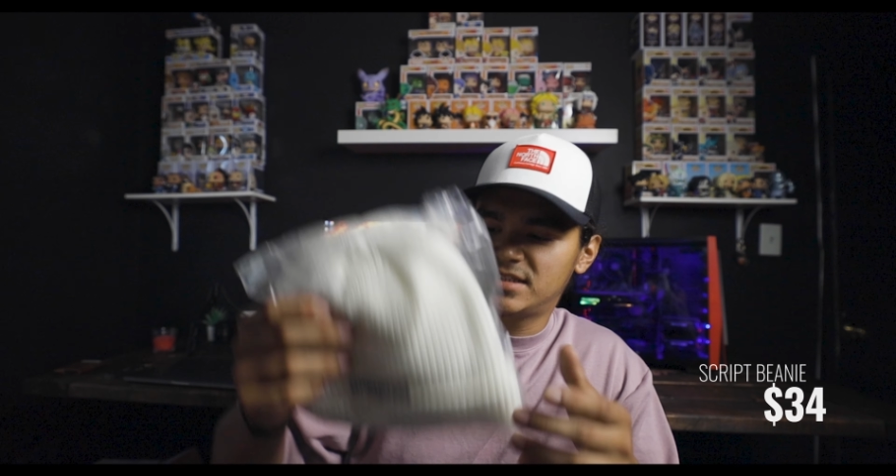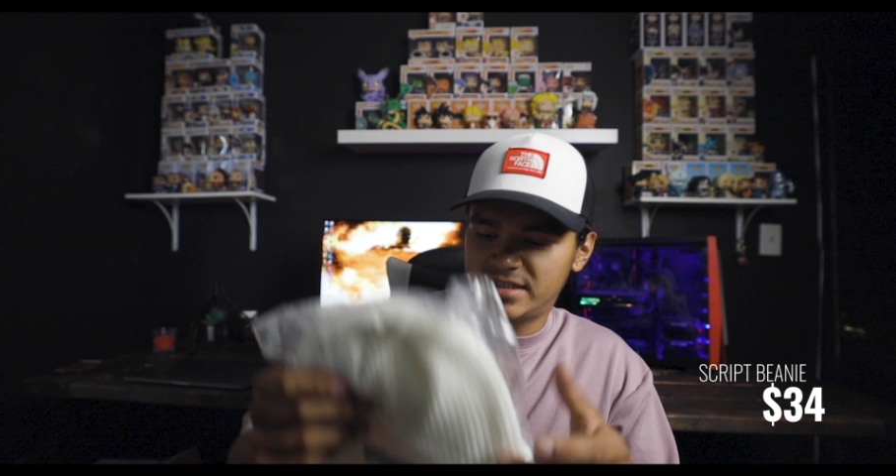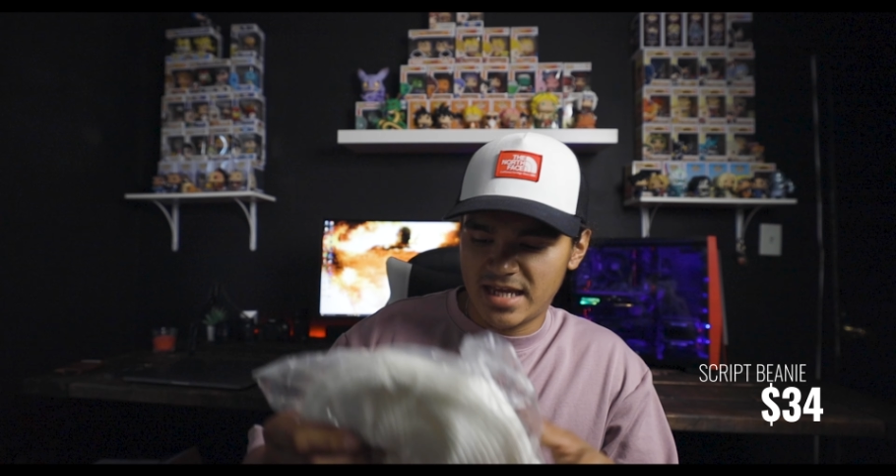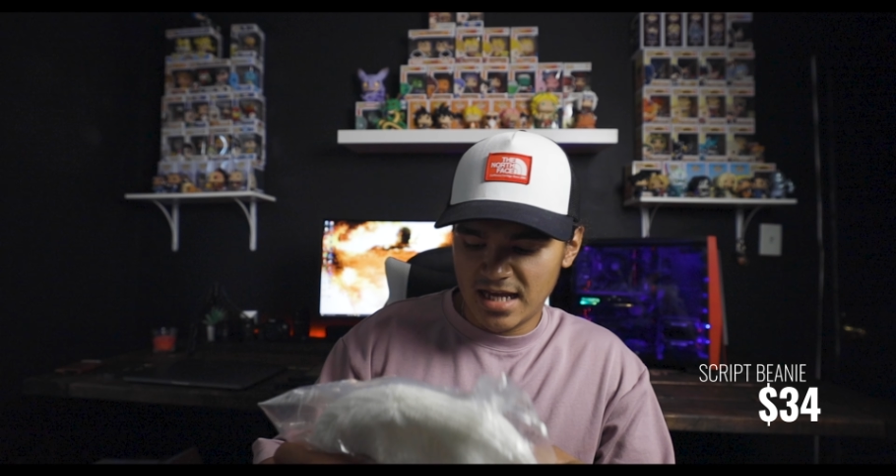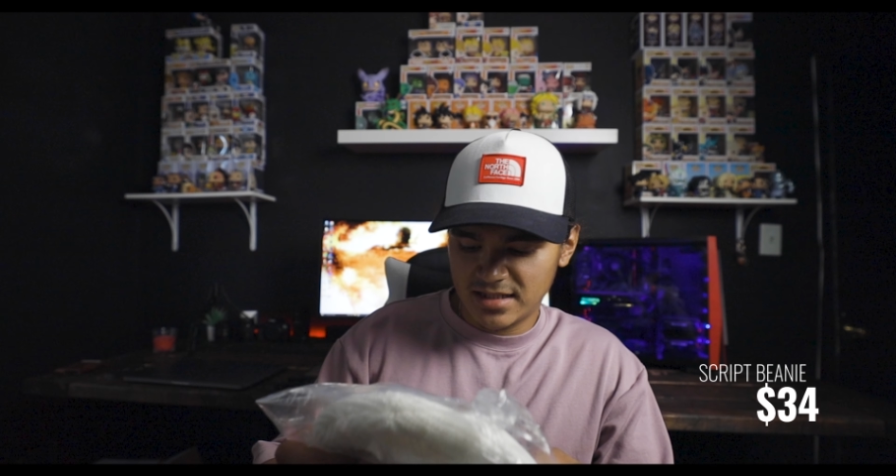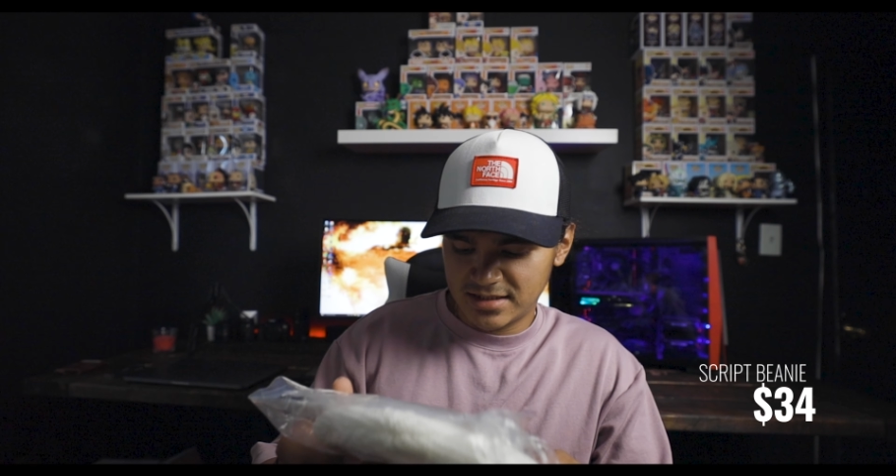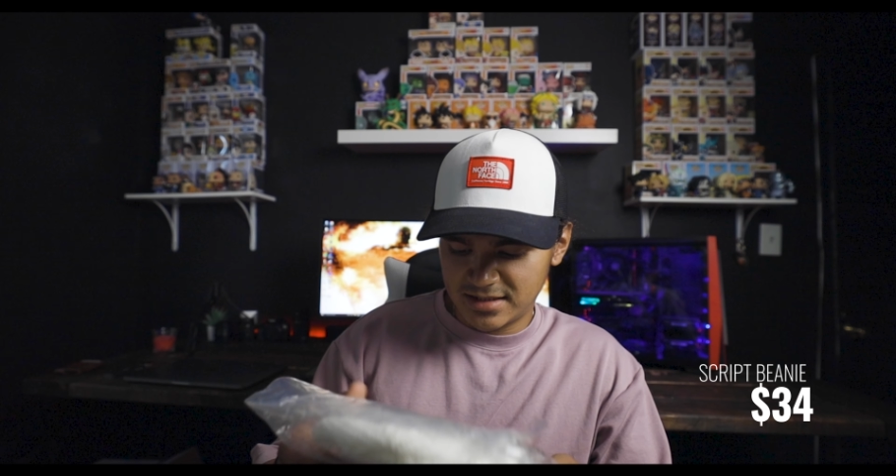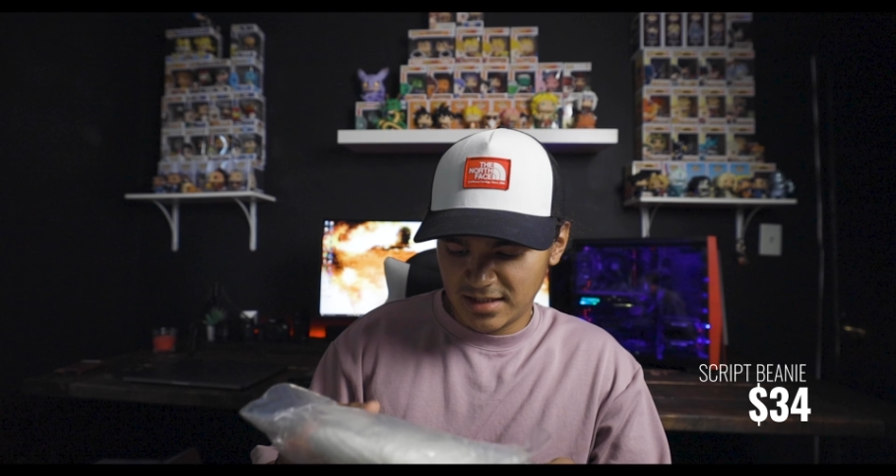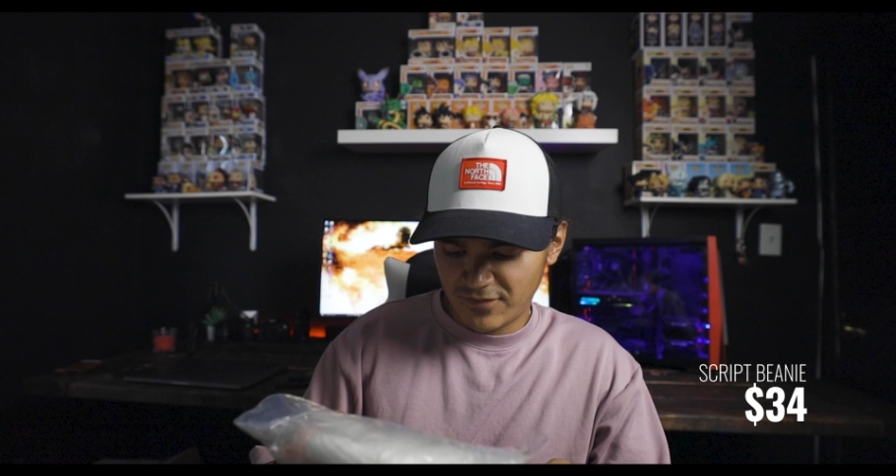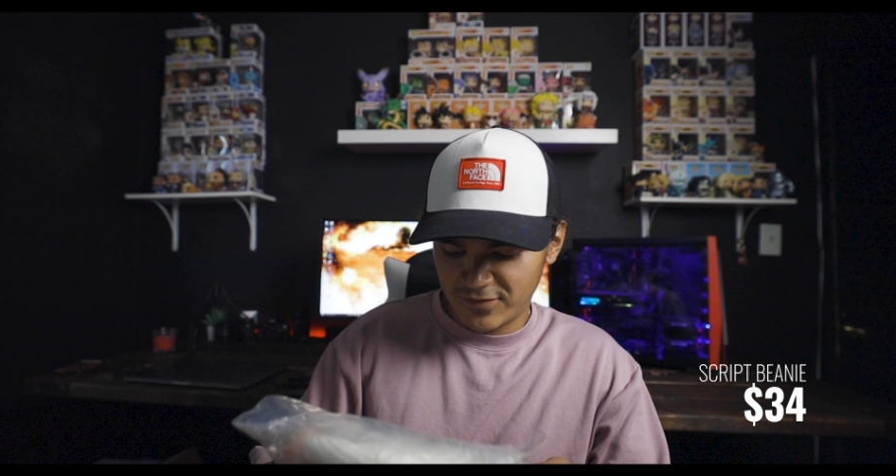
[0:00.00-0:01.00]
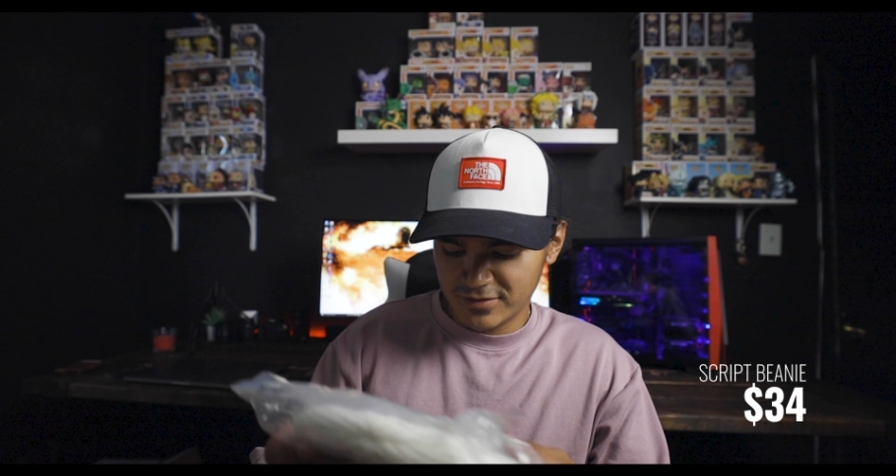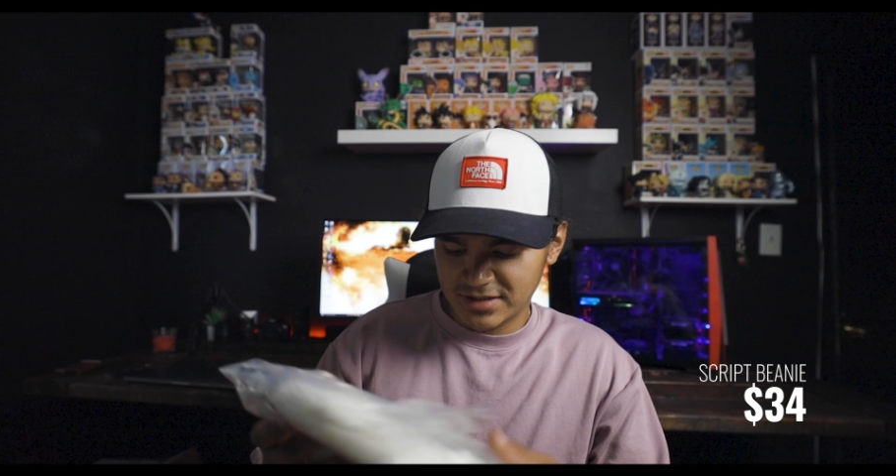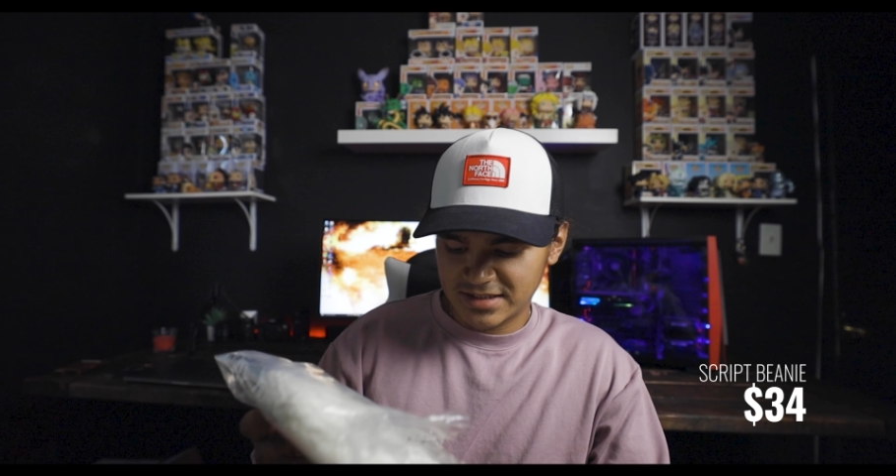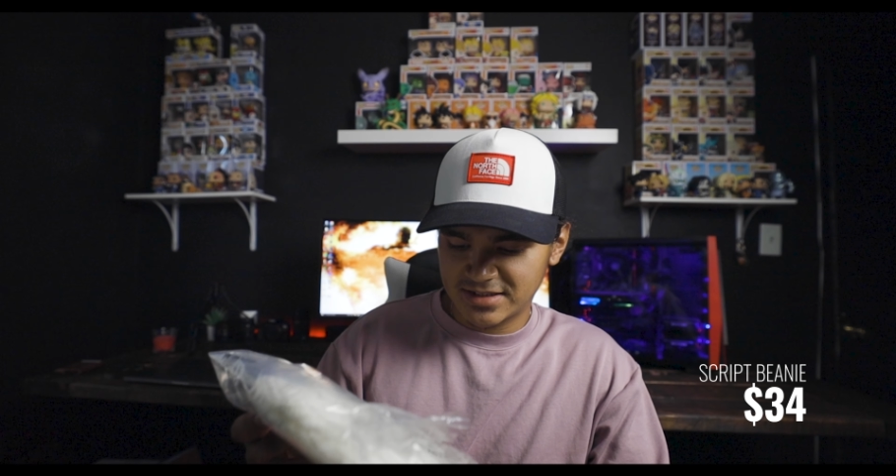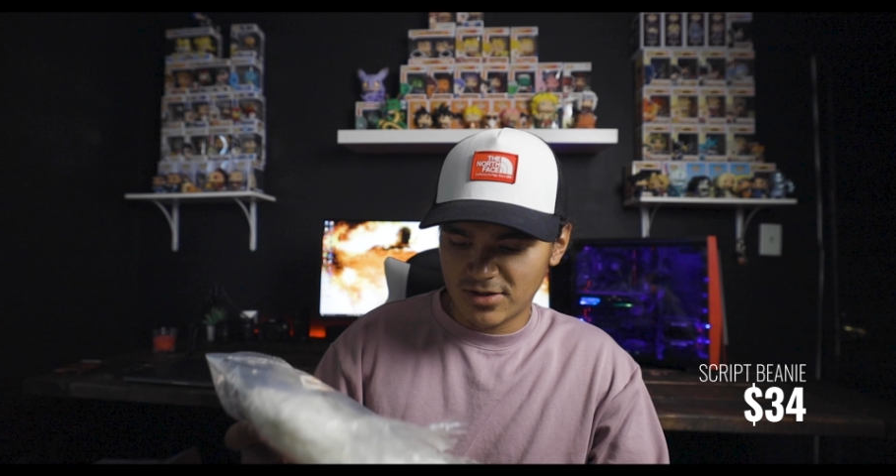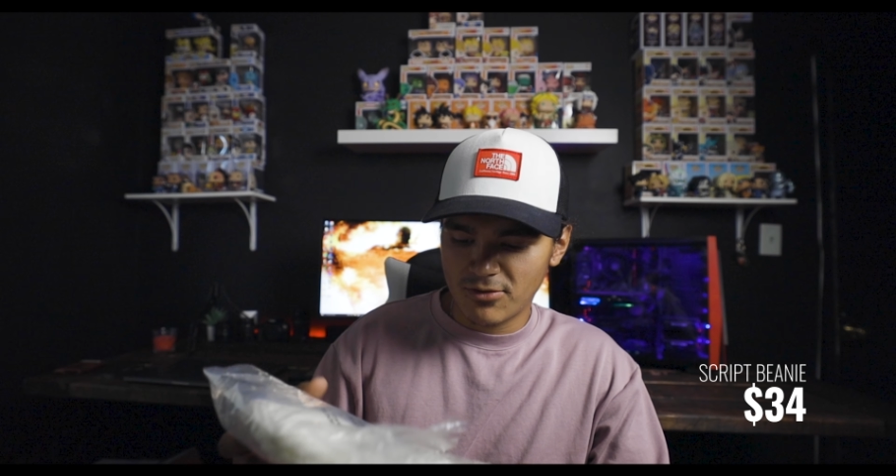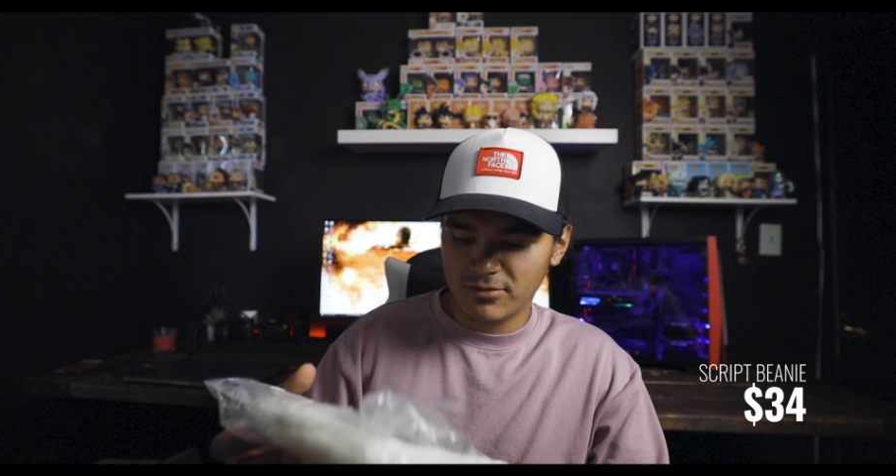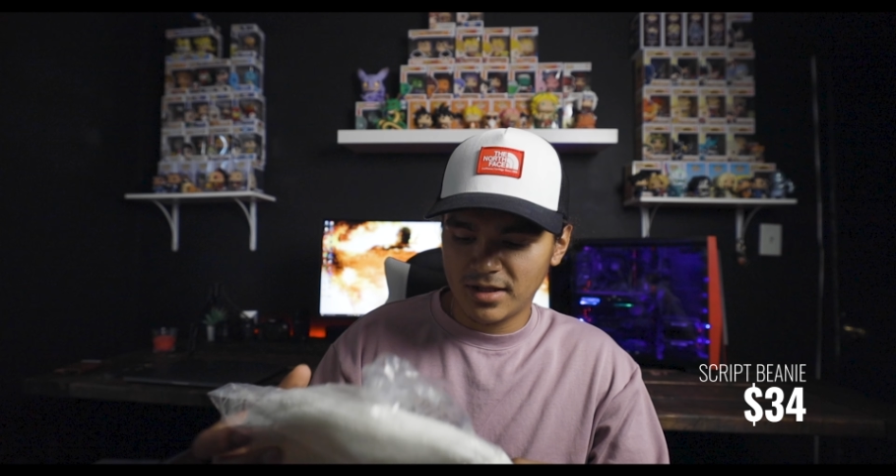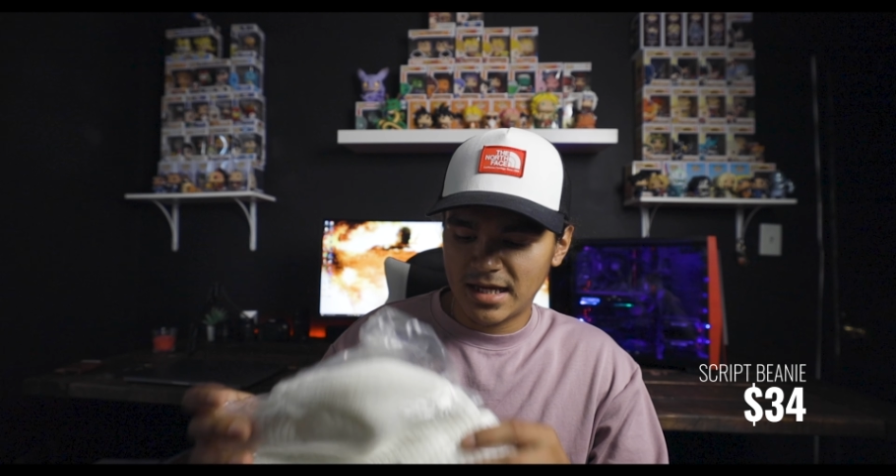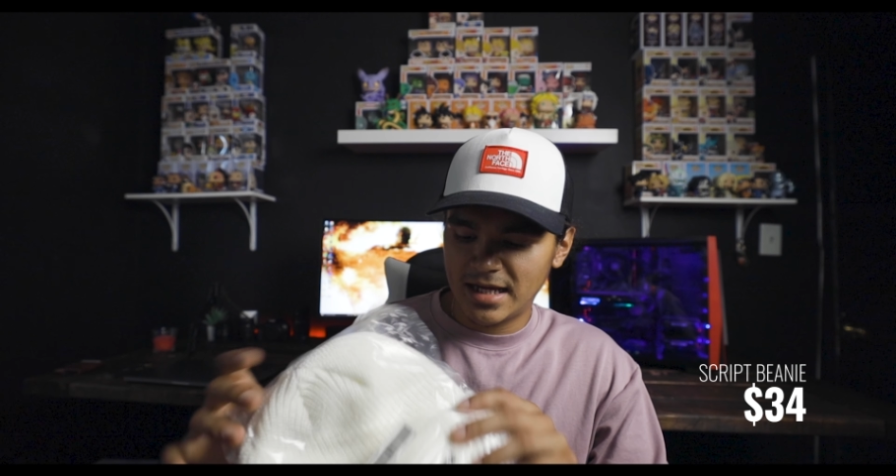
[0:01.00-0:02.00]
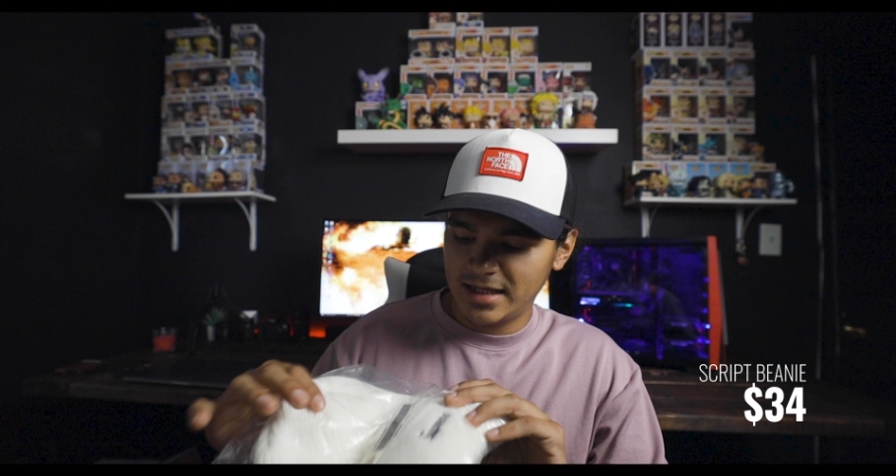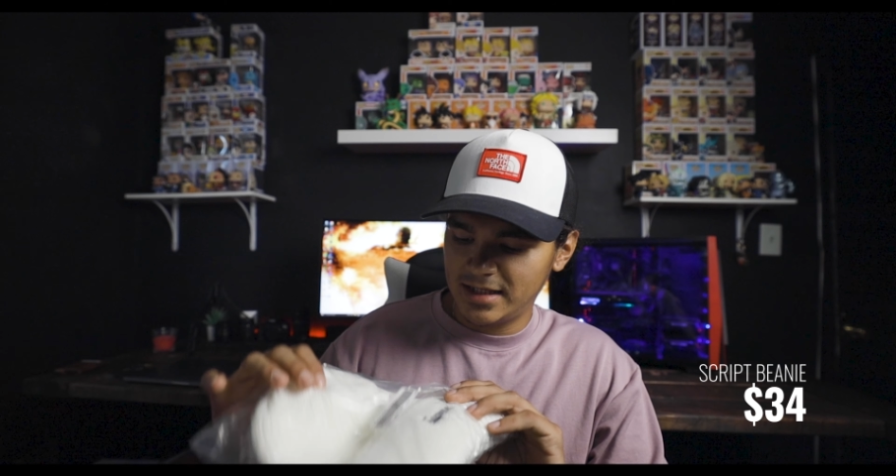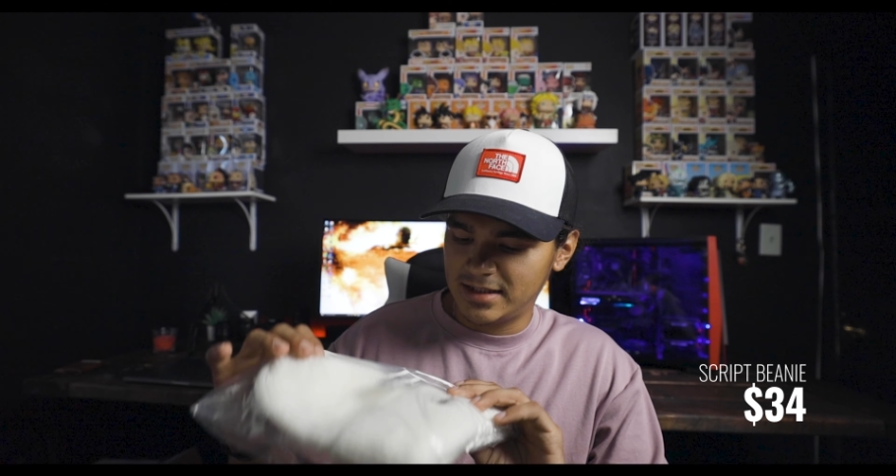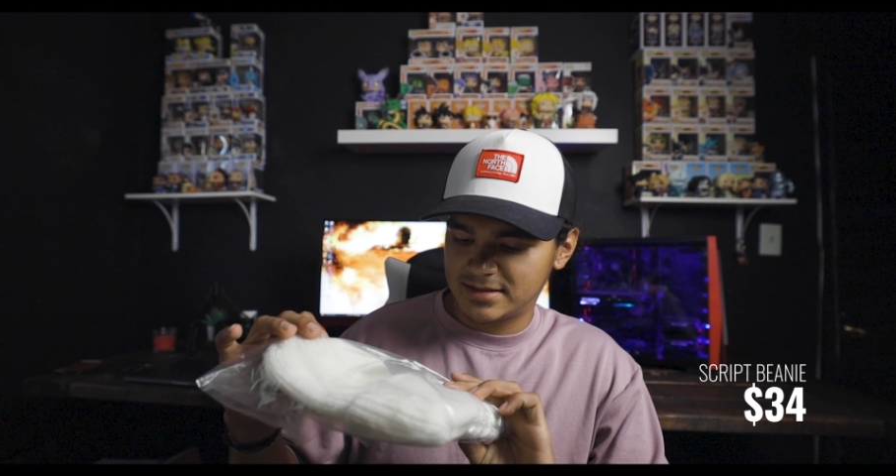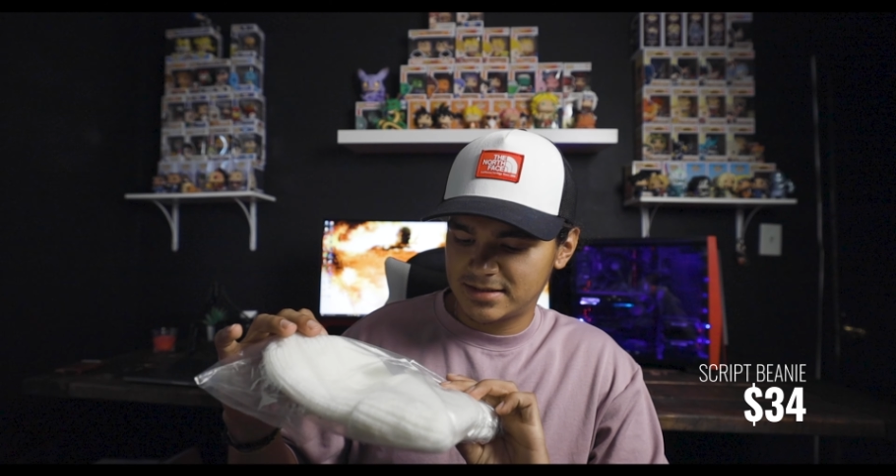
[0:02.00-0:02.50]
Dang, this thing feels so light.